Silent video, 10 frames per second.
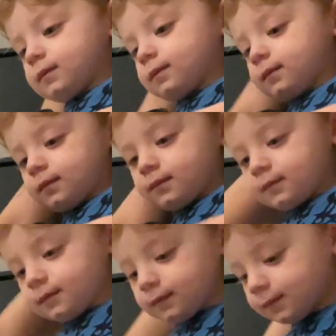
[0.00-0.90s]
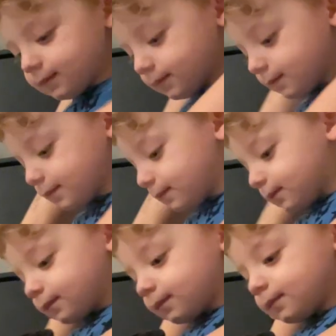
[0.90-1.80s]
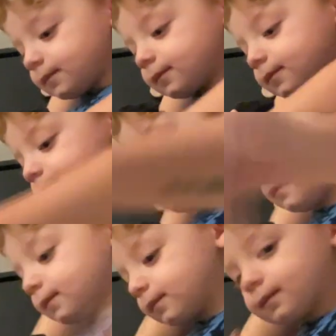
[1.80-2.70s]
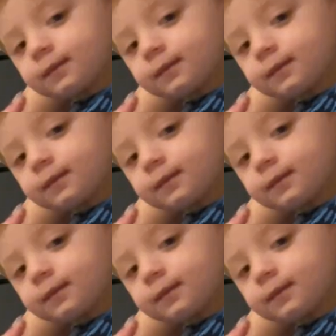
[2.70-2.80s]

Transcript: Nothing is said.